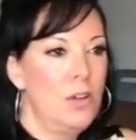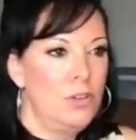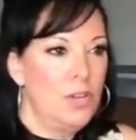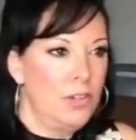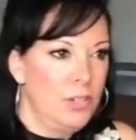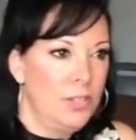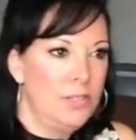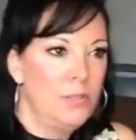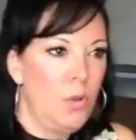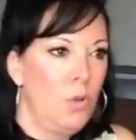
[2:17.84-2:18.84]
The contractor
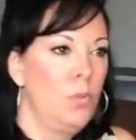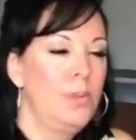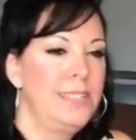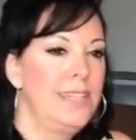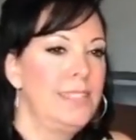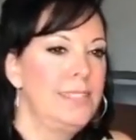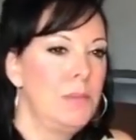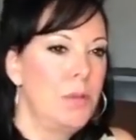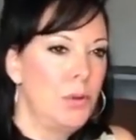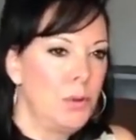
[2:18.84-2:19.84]
is called Woodside
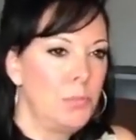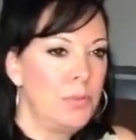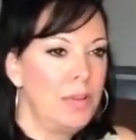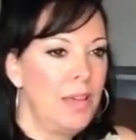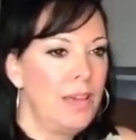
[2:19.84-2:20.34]
Summit Group,